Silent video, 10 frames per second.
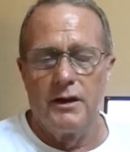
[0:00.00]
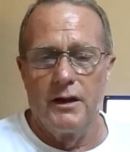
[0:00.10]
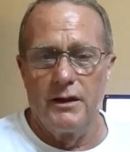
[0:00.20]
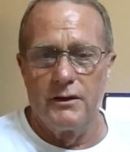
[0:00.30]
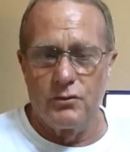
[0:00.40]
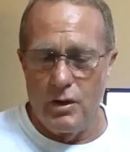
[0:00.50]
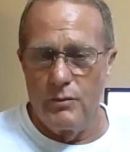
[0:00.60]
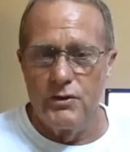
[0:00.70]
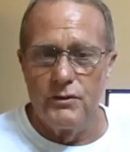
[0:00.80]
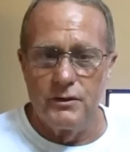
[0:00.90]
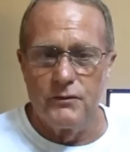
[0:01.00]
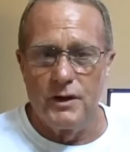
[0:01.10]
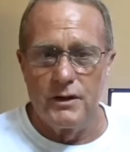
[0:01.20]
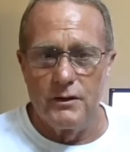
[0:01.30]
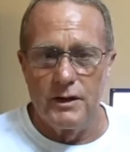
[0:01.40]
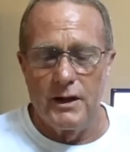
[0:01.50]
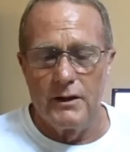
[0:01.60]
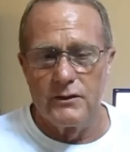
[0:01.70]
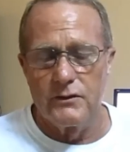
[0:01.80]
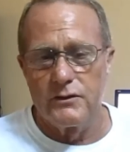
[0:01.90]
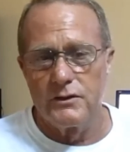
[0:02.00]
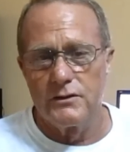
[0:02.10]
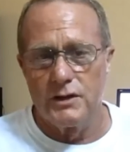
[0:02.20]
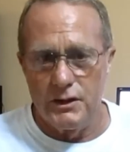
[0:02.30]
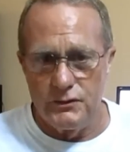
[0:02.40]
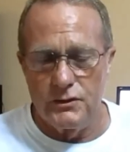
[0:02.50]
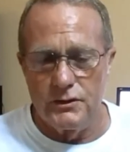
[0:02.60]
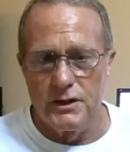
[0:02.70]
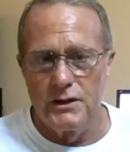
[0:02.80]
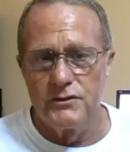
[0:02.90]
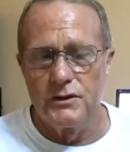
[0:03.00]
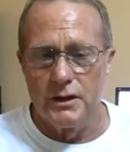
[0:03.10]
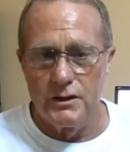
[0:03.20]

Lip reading: and that's why I'm doing this video now, is to get your attention,